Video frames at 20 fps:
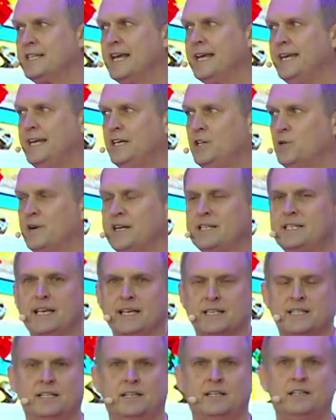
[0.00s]
they need to
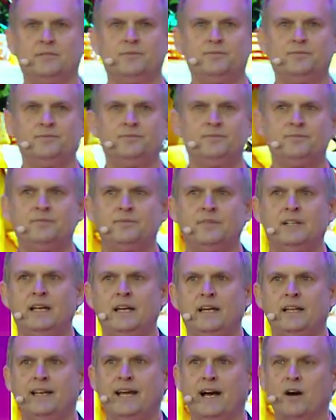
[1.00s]
exist.
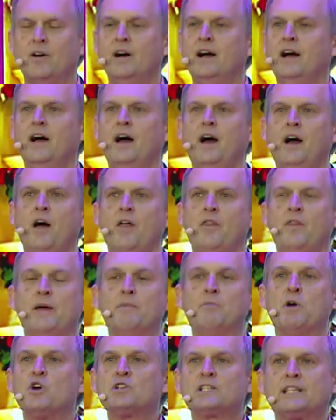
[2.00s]
Now, they
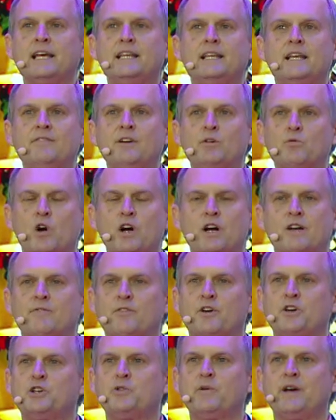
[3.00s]
mostly live and work in
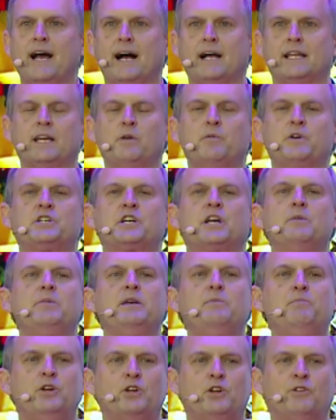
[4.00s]
virtual reality, which can be
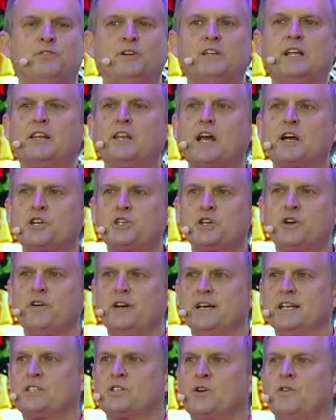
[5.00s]
beautiful and
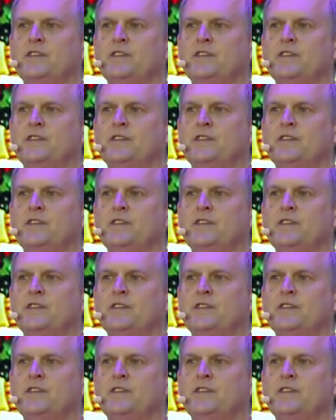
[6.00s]
luxurious. So